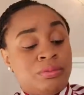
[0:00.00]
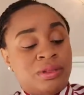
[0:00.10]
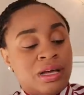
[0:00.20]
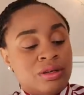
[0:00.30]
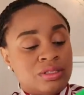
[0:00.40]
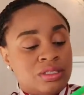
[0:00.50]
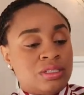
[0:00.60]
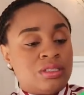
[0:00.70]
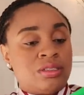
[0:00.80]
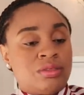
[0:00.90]
the blouse
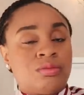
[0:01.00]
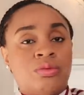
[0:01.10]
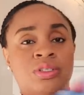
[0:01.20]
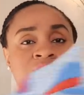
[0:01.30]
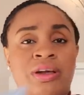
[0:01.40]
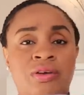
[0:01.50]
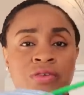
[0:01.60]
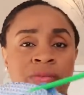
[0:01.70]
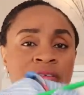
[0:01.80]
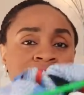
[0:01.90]
is what I got
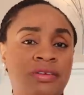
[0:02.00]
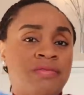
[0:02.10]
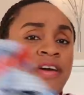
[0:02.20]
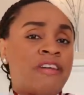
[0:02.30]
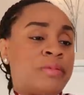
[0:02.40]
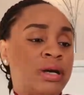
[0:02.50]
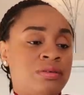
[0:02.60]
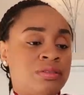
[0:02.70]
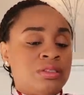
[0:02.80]
from Everything5Pounds.